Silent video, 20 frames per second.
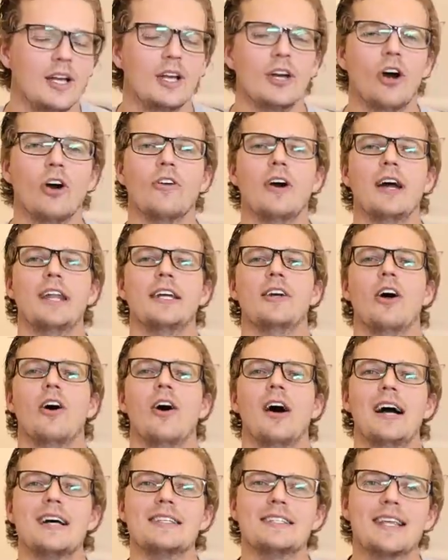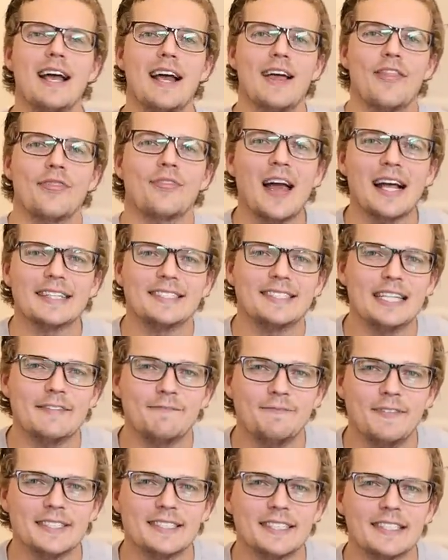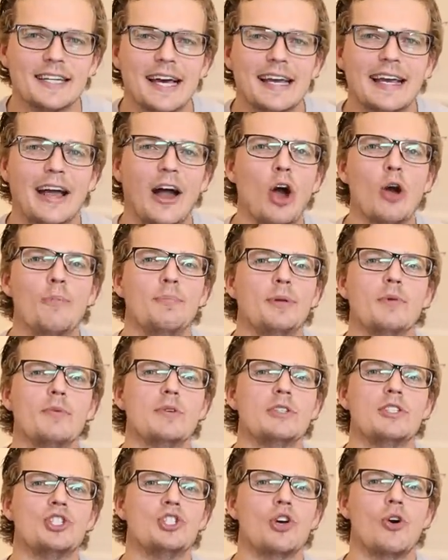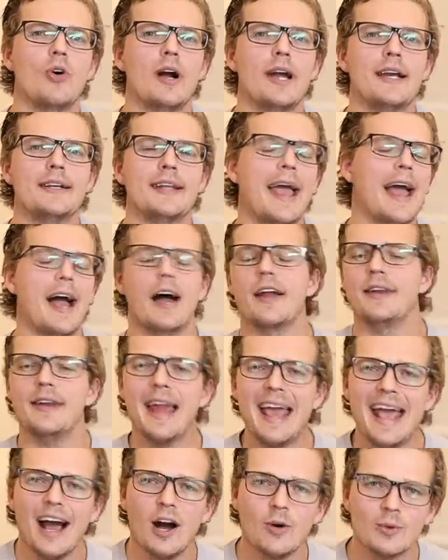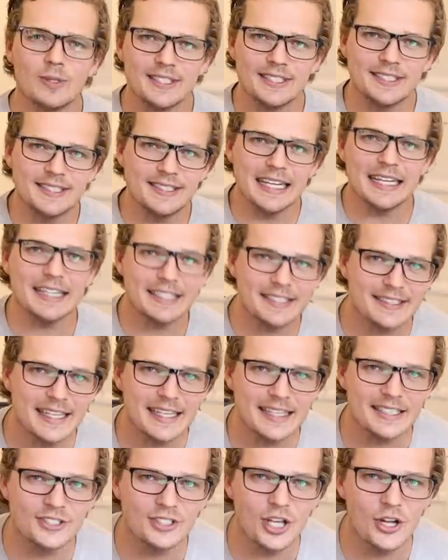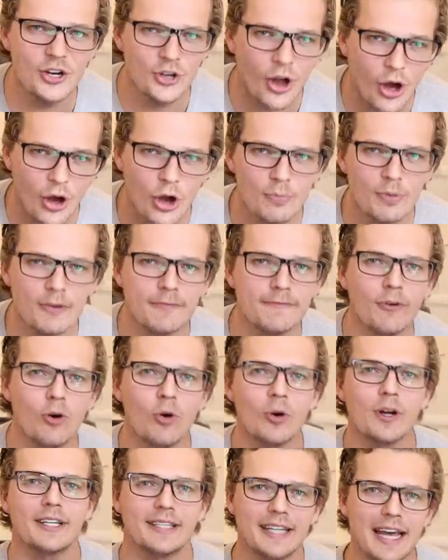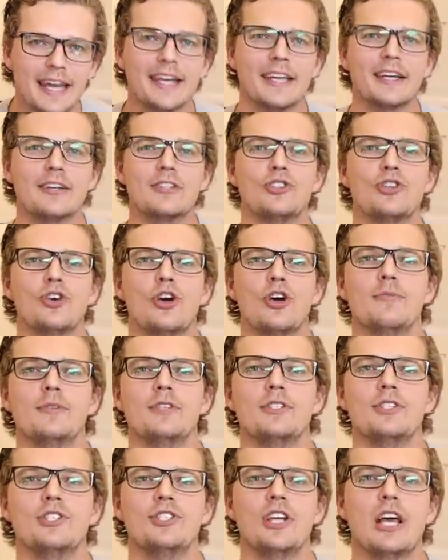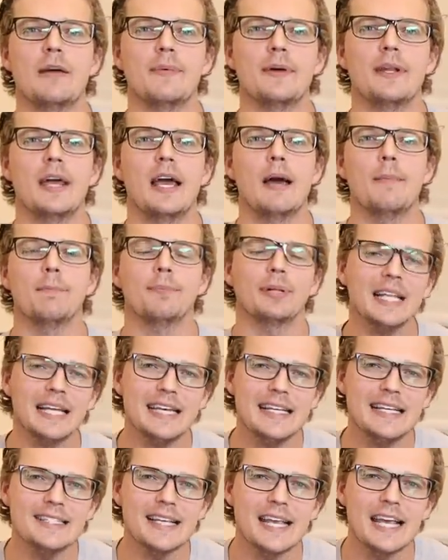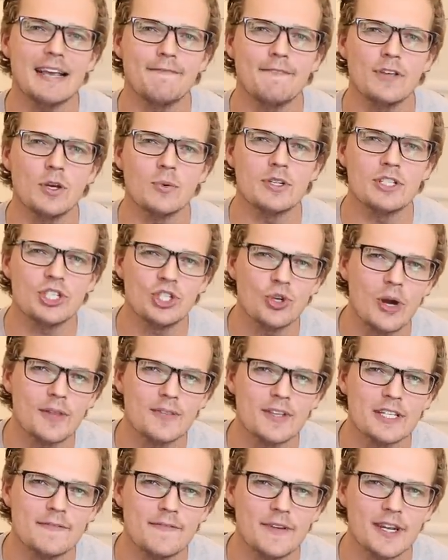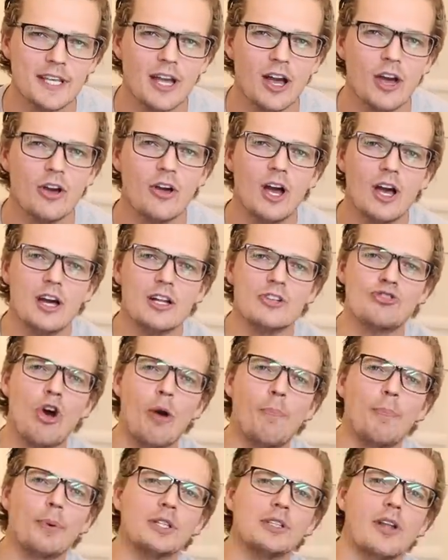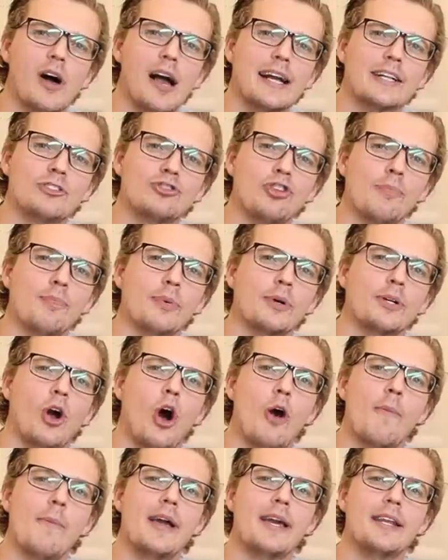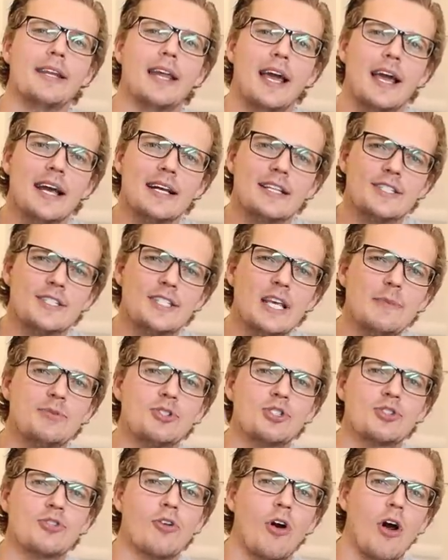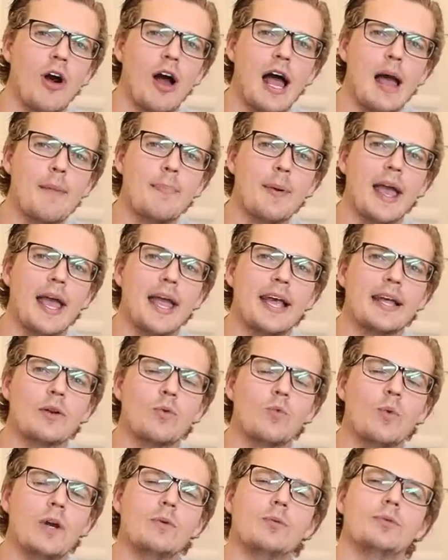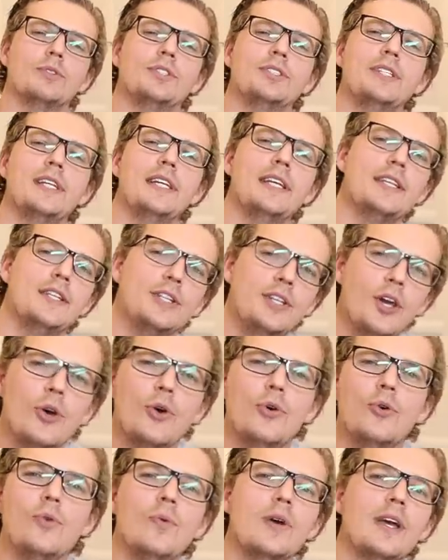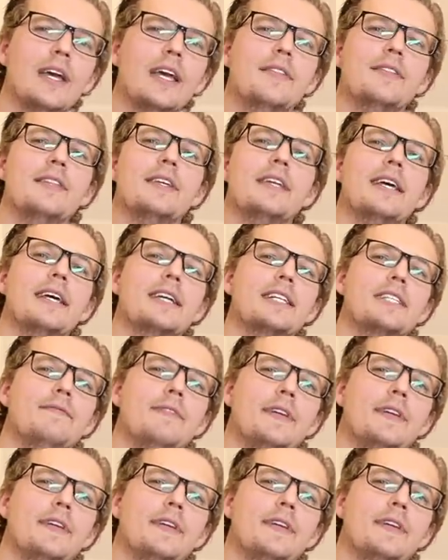Alrighty guys, that's it for today. I hope you enjoyed our now 6 things to know before getting a German Shepherd. Please, if you enjoyed this video, drop a like, drop a comment, subscribe, and we will see you in the next